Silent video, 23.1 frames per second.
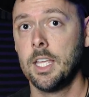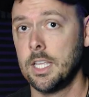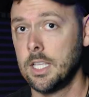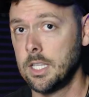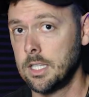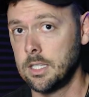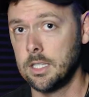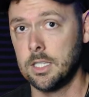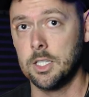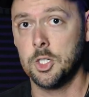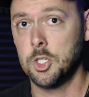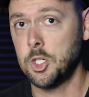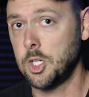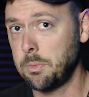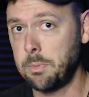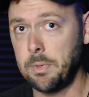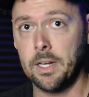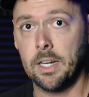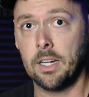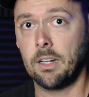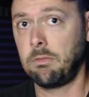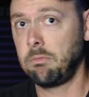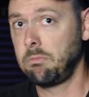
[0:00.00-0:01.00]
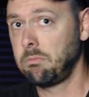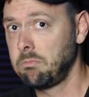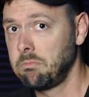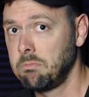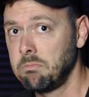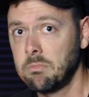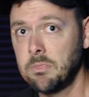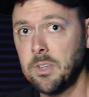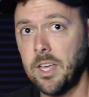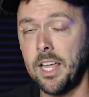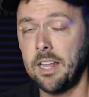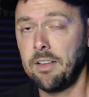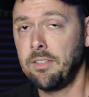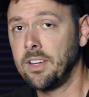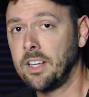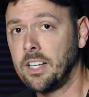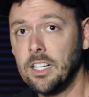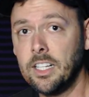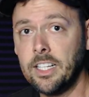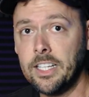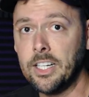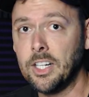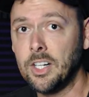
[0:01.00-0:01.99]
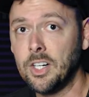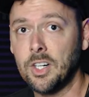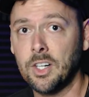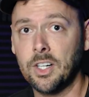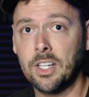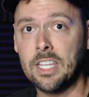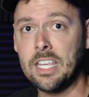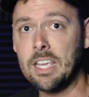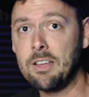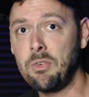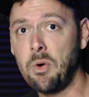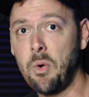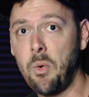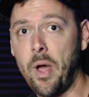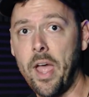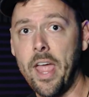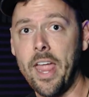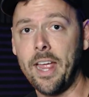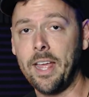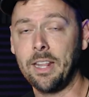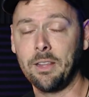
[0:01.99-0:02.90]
Should have been a kind of a clear giveaway.